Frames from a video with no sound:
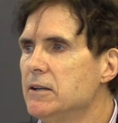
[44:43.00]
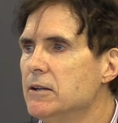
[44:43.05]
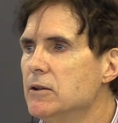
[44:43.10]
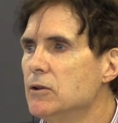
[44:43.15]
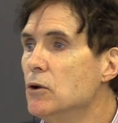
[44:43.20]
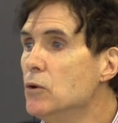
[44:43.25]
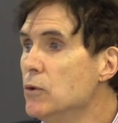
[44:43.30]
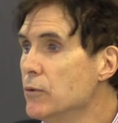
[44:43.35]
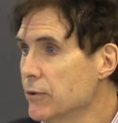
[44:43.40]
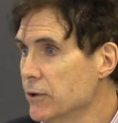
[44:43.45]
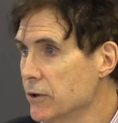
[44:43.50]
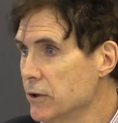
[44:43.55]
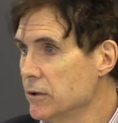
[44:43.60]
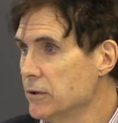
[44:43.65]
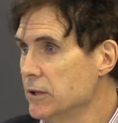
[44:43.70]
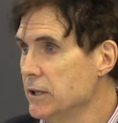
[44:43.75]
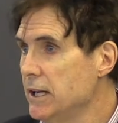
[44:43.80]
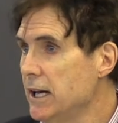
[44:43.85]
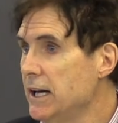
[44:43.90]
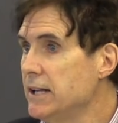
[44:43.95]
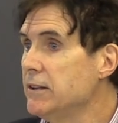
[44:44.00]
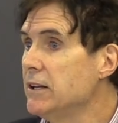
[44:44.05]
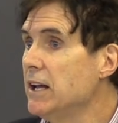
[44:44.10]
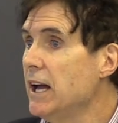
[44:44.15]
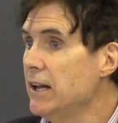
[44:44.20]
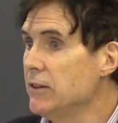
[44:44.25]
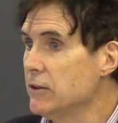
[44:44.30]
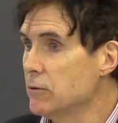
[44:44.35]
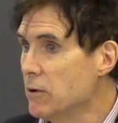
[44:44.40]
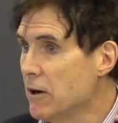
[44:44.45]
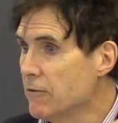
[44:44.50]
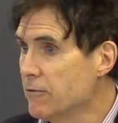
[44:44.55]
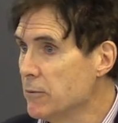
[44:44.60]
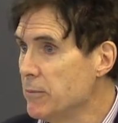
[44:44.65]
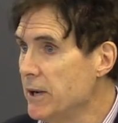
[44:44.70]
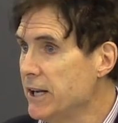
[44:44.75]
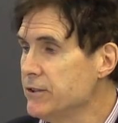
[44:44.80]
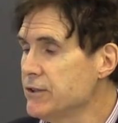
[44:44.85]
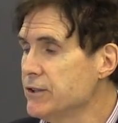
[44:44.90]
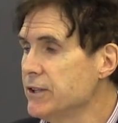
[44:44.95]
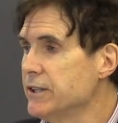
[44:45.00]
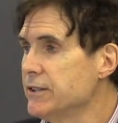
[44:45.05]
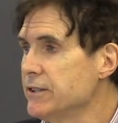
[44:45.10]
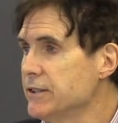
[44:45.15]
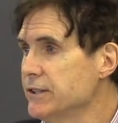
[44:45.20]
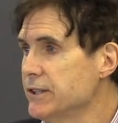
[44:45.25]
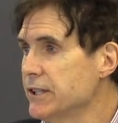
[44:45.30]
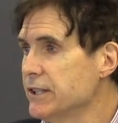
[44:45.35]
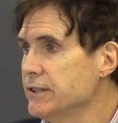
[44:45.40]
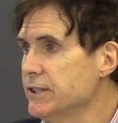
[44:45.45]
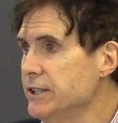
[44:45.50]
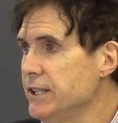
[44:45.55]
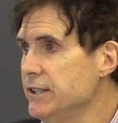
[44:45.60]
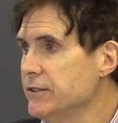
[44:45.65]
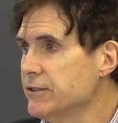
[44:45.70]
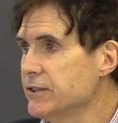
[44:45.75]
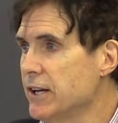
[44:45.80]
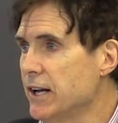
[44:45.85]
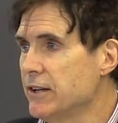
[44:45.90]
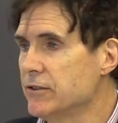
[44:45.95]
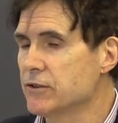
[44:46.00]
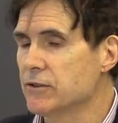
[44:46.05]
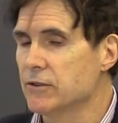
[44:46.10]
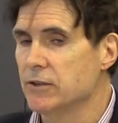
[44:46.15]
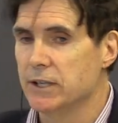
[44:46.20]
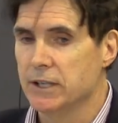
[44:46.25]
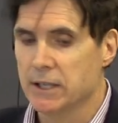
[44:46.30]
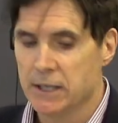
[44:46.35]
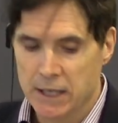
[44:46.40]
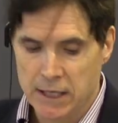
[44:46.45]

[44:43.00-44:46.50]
Luther and, and the Reformation in the 16th century.